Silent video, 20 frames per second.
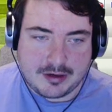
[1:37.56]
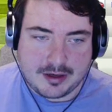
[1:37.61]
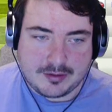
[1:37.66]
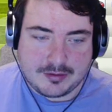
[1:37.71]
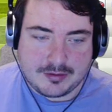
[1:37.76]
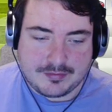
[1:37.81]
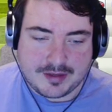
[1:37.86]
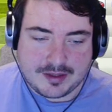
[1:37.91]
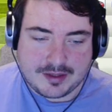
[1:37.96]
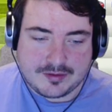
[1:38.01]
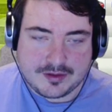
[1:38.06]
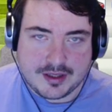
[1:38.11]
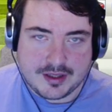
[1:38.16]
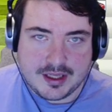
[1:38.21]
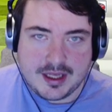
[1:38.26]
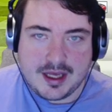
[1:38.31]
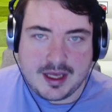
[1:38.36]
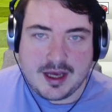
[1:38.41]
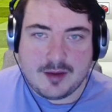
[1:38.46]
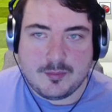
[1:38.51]
out of it.
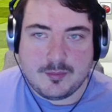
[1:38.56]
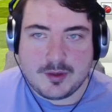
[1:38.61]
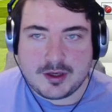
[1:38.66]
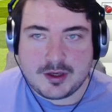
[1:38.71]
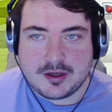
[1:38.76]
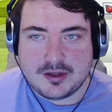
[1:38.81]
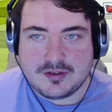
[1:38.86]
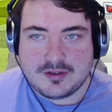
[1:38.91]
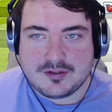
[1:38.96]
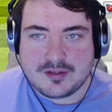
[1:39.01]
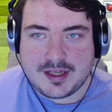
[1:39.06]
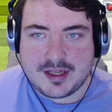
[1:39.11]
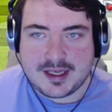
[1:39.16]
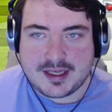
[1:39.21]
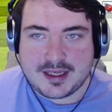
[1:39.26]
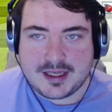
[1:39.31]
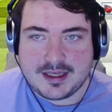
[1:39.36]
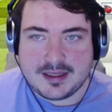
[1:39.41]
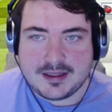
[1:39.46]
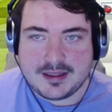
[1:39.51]
And we're going to
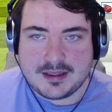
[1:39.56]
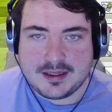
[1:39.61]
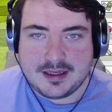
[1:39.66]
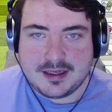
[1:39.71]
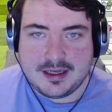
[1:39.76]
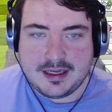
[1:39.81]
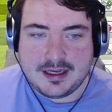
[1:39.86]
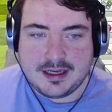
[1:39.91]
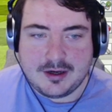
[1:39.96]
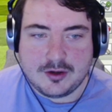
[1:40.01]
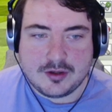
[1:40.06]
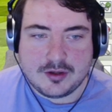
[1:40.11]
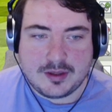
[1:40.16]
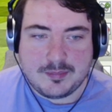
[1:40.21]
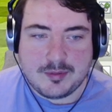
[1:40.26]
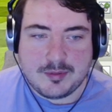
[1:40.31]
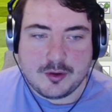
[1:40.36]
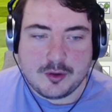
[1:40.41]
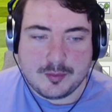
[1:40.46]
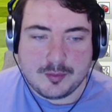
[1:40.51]
stick uh, Ollie
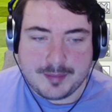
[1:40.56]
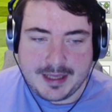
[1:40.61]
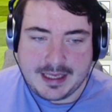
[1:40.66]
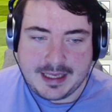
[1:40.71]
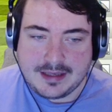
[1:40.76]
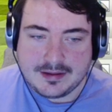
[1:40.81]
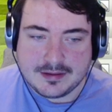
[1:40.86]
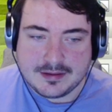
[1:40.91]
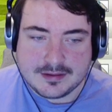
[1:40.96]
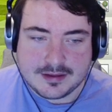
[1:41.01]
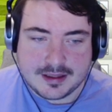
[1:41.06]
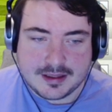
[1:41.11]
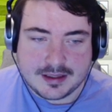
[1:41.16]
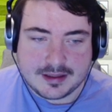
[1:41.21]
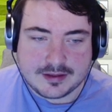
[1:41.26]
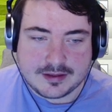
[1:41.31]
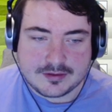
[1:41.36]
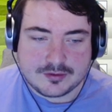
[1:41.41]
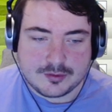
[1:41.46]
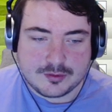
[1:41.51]
Pope in.
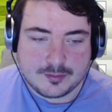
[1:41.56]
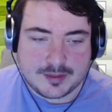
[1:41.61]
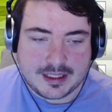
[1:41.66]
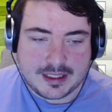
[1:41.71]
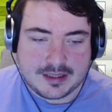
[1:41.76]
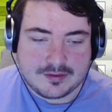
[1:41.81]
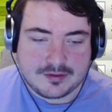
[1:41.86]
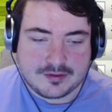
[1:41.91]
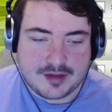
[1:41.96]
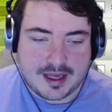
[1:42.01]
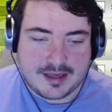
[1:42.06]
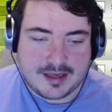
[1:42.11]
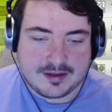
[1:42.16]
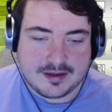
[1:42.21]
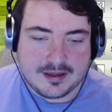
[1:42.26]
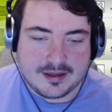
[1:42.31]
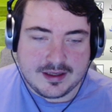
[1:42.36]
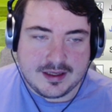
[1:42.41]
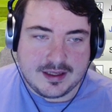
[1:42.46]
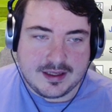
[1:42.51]
Uh, somebody said
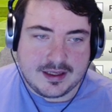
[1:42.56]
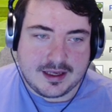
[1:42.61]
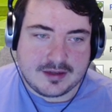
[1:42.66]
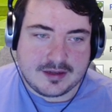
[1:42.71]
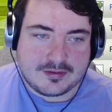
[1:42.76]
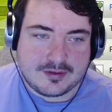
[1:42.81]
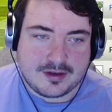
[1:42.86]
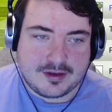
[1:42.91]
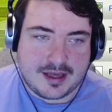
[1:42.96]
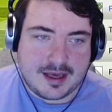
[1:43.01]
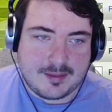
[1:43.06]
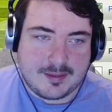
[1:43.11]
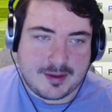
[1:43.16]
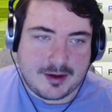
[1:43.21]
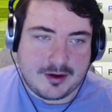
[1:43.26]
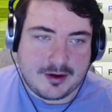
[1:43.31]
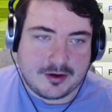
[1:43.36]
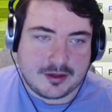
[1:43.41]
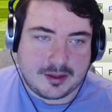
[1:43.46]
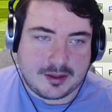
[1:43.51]
yesterday
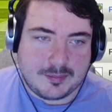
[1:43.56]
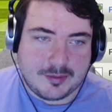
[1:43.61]
about Ollie